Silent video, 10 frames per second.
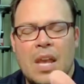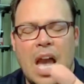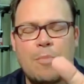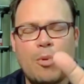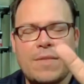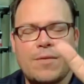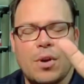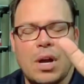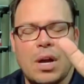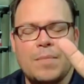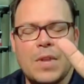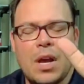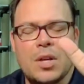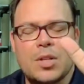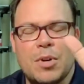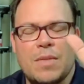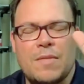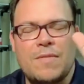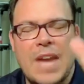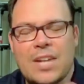I pray for a, a spirit
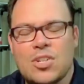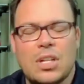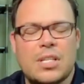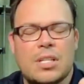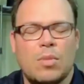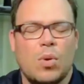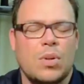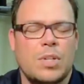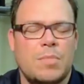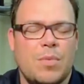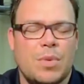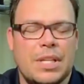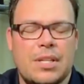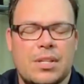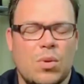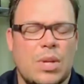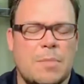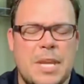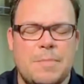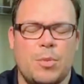of evangelism, Lord, to be released, Lord, that
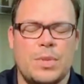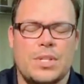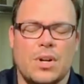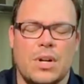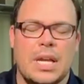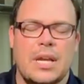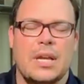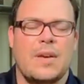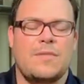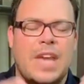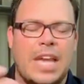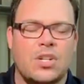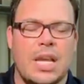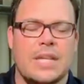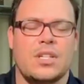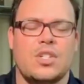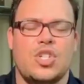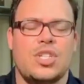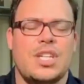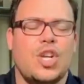people would start evangelizing,
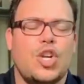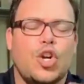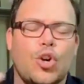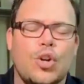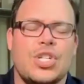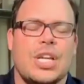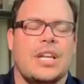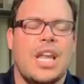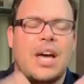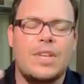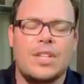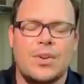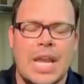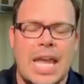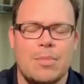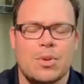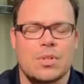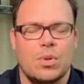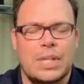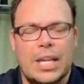just encouraging and loving their neighbors,
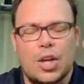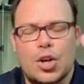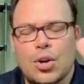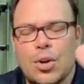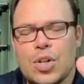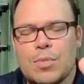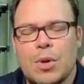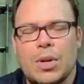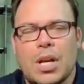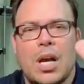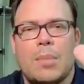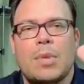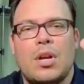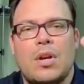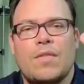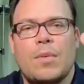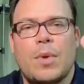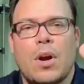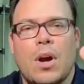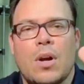Lord, that encouragement would come from their
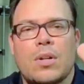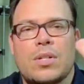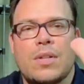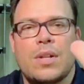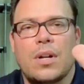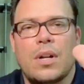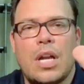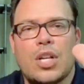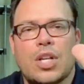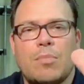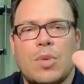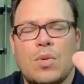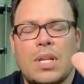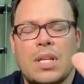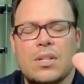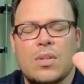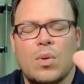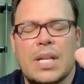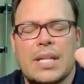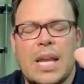hearts to their communities,
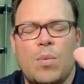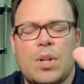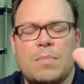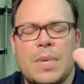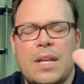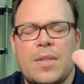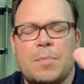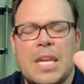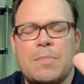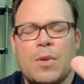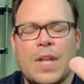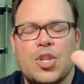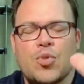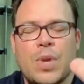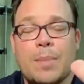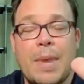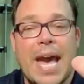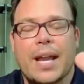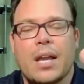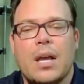Lord, that they wouldn't be the people that shrink
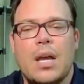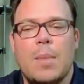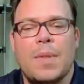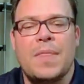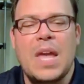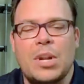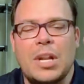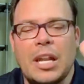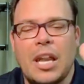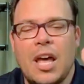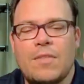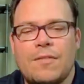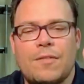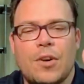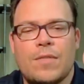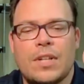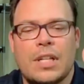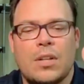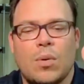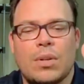back, but they love
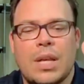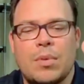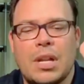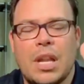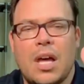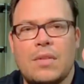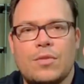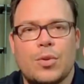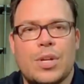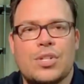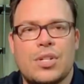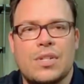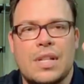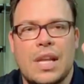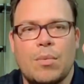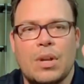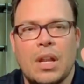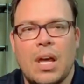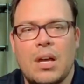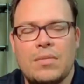fervently, Lord. They would love Christians and they would
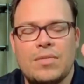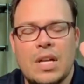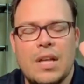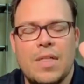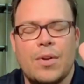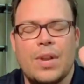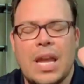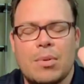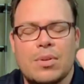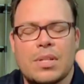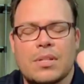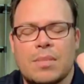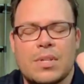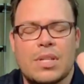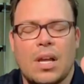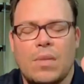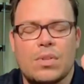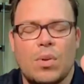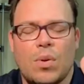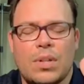love their neighbors as themselves,
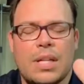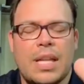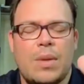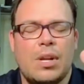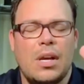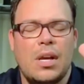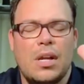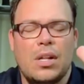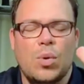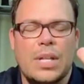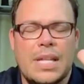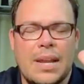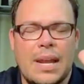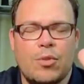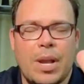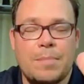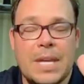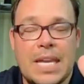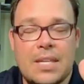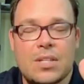Lord. That they would, Lord, that they'd have great
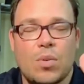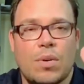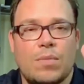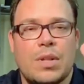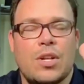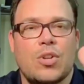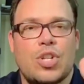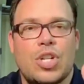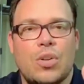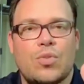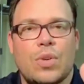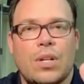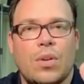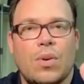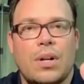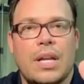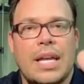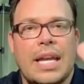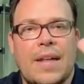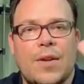peace, Lord, with their children, Lord,
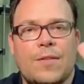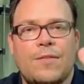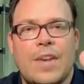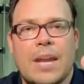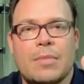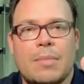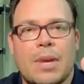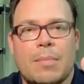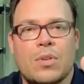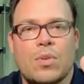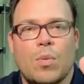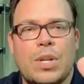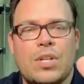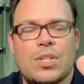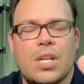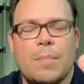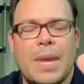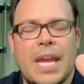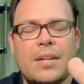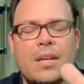and their family members. Lord, we just
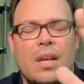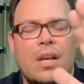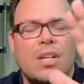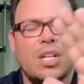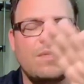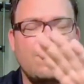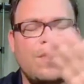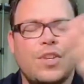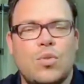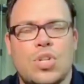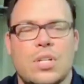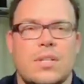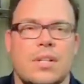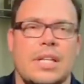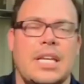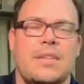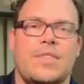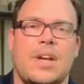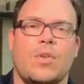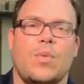command confusion to leave
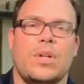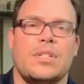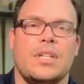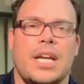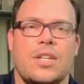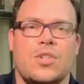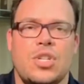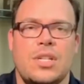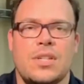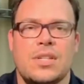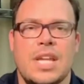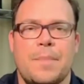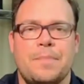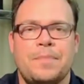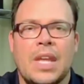everyone tonight in Jesus' name.